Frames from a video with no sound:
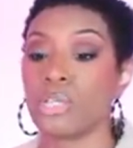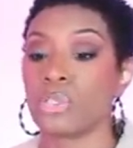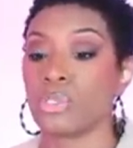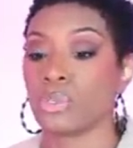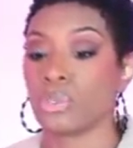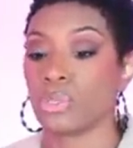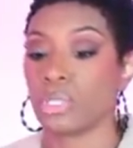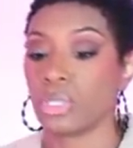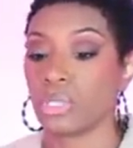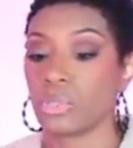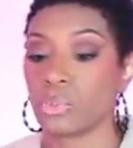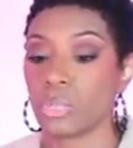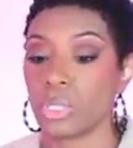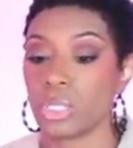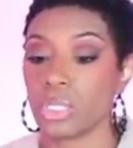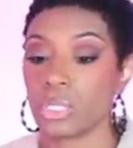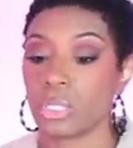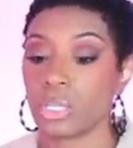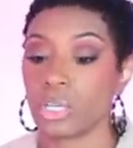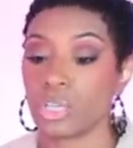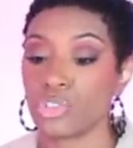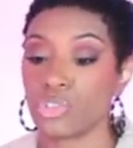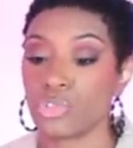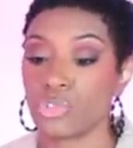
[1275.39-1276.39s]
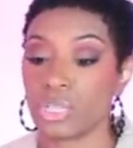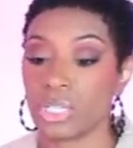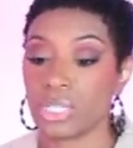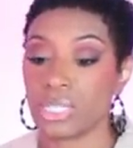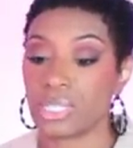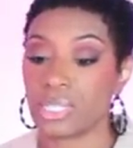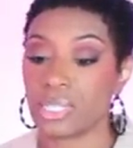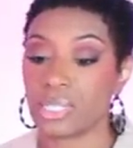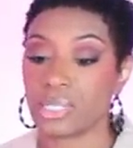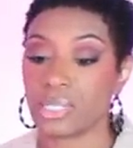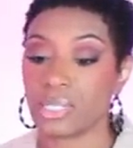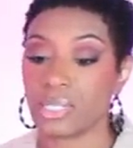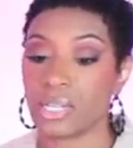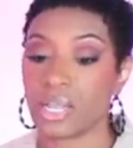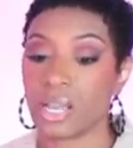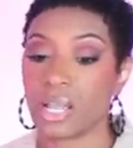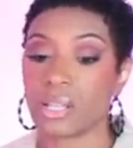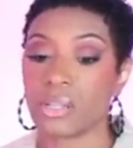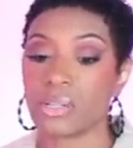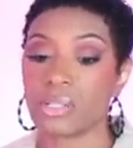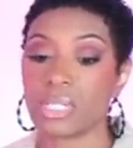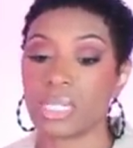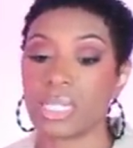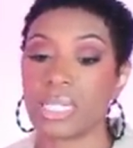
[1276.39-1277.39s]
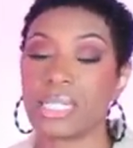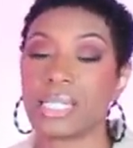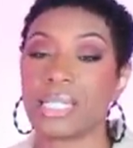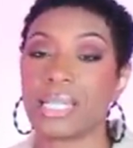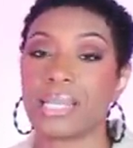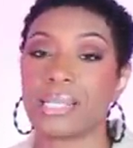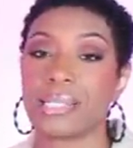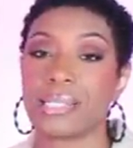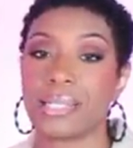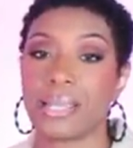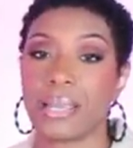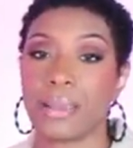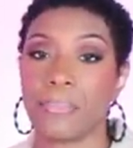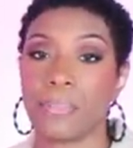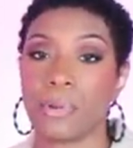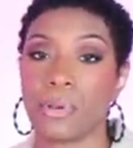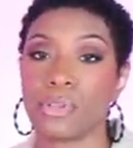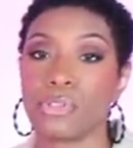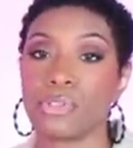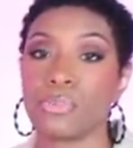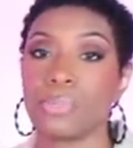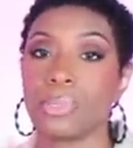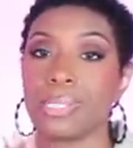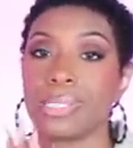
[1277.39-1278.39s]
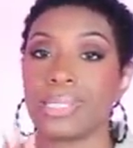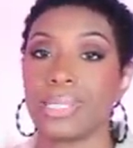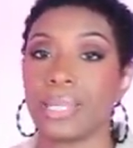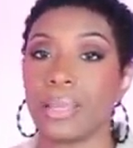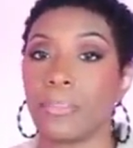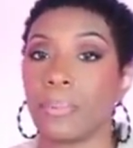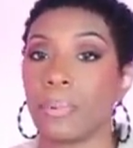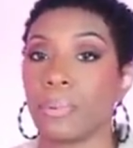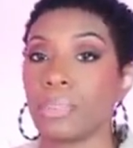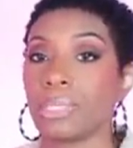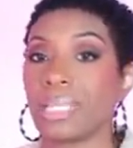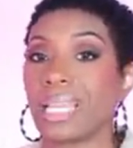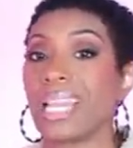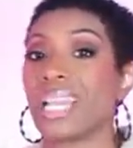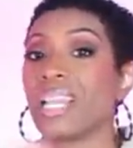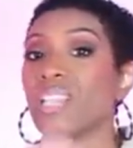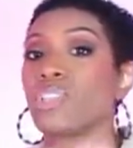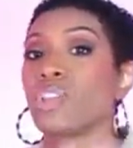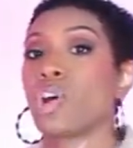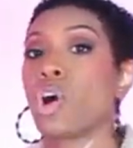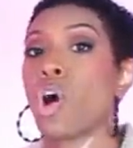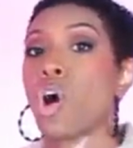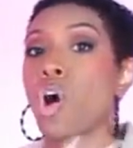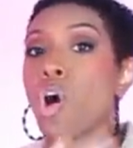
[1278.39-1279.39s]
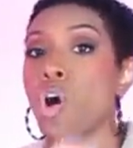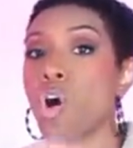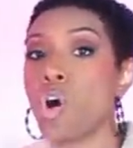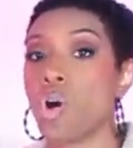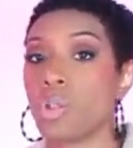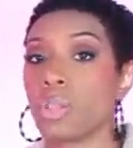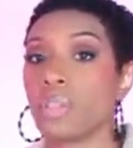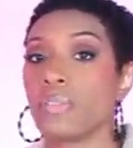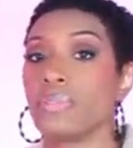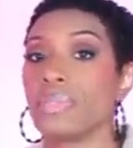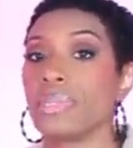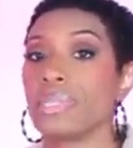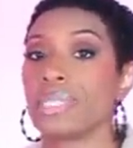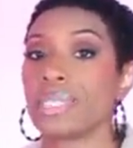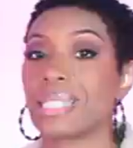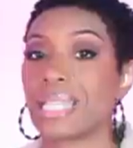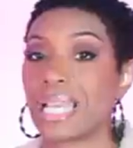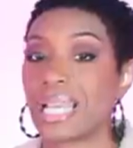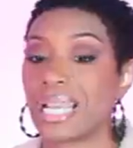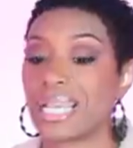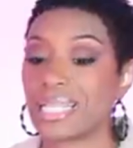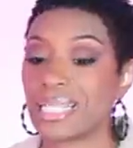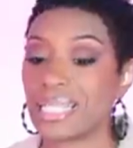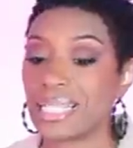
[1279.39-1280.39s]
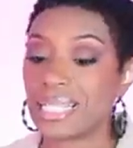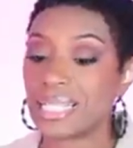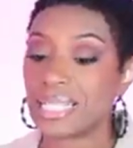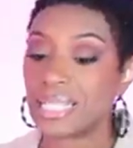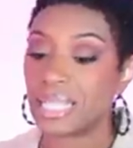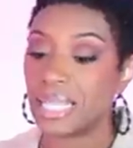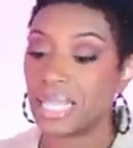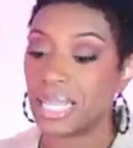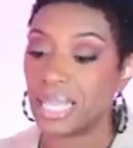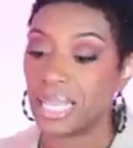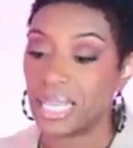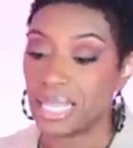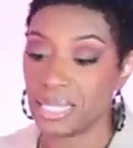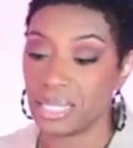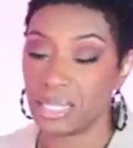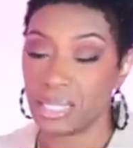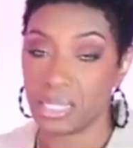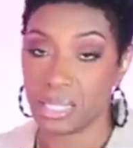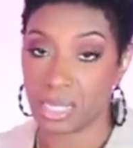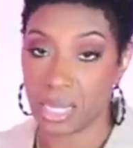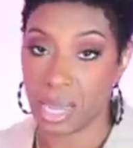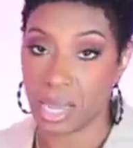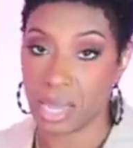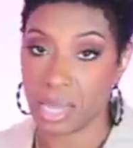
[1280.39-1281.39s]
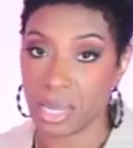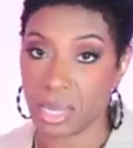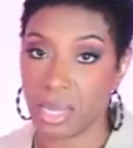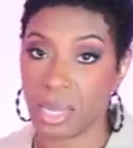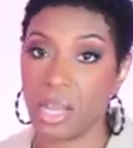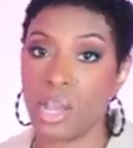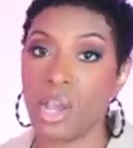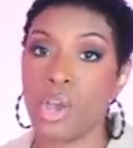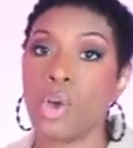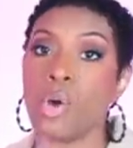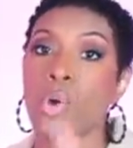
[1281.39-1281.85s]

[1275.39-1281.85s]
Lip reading: So this one is $160. It's at Zappos, but Zappos has all of the sizes in stock.